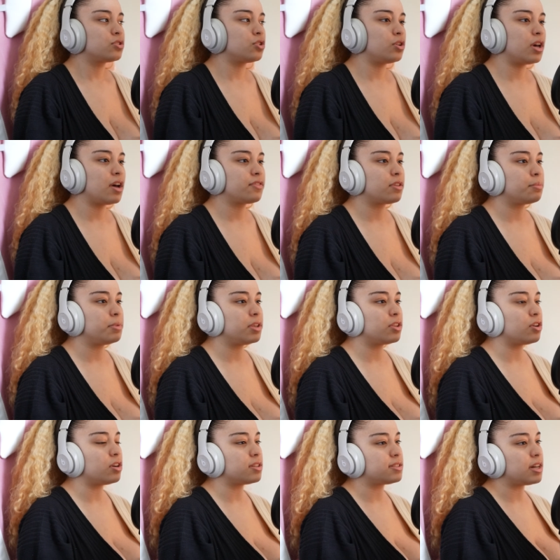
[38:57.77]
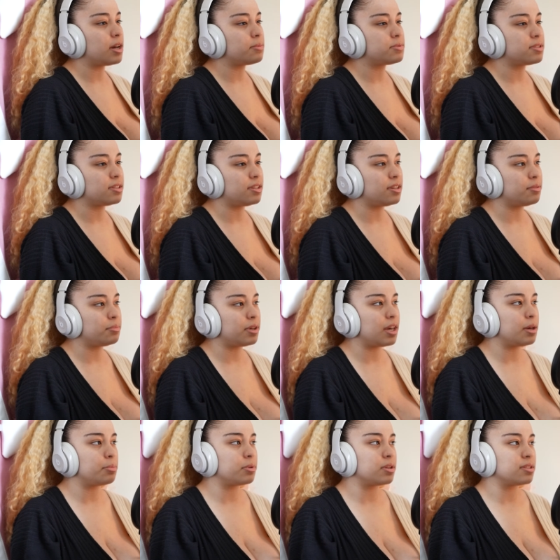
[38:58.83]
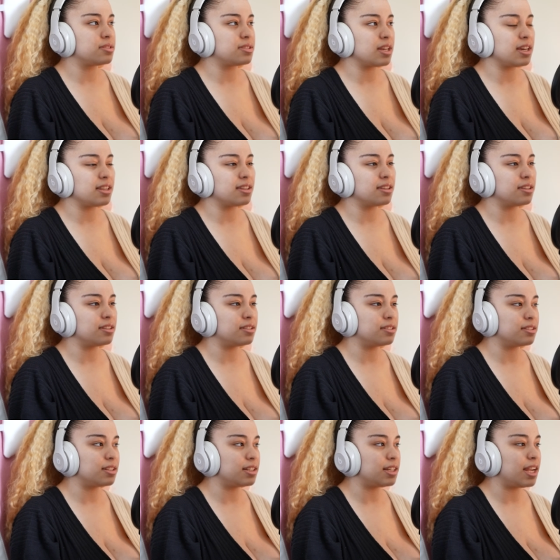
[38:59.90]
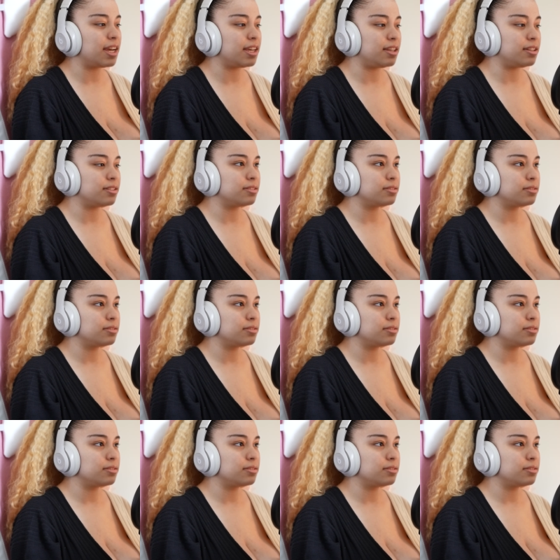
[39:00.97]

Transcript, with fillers: So you have to be there on time to get, be able to stay the, the night.